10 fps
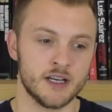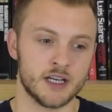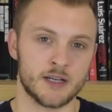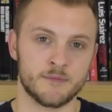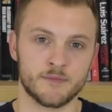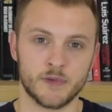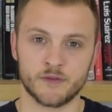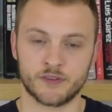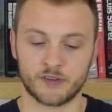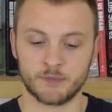
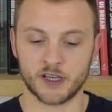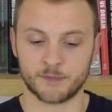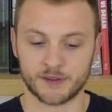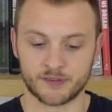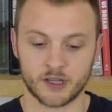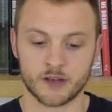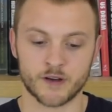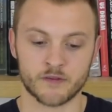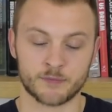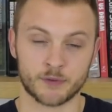Obviously, Spurs being slight
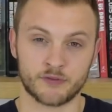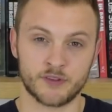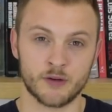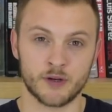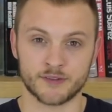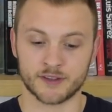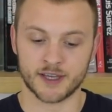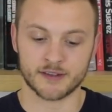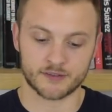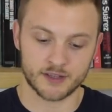favourites, but still odds
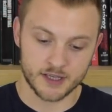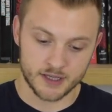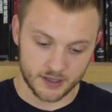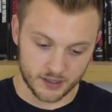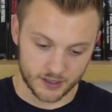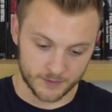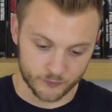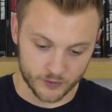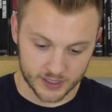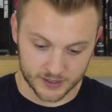against,
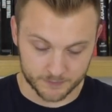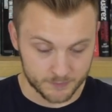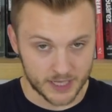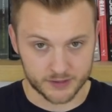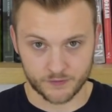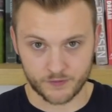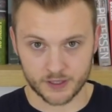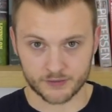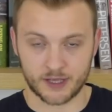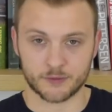really
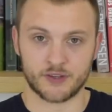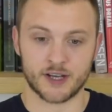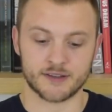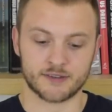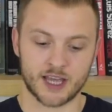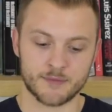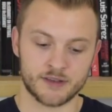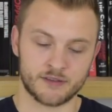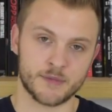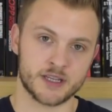magnifies how tight this game
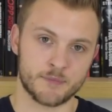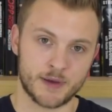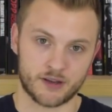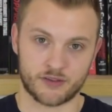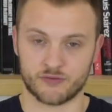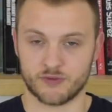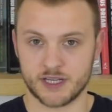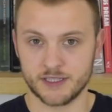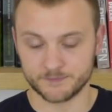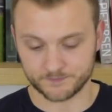is. I mean, the back
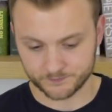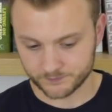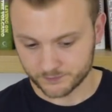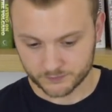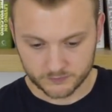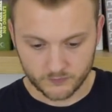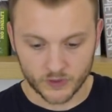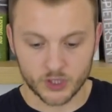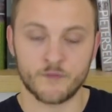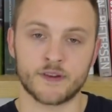three
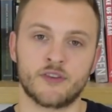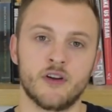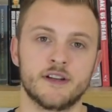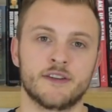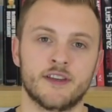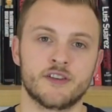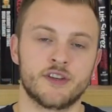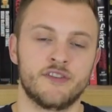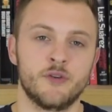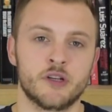of Vertonghen,
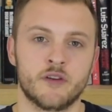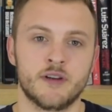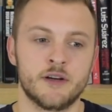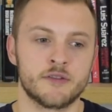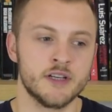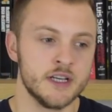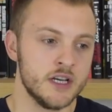Sanchez, and Alderweireld,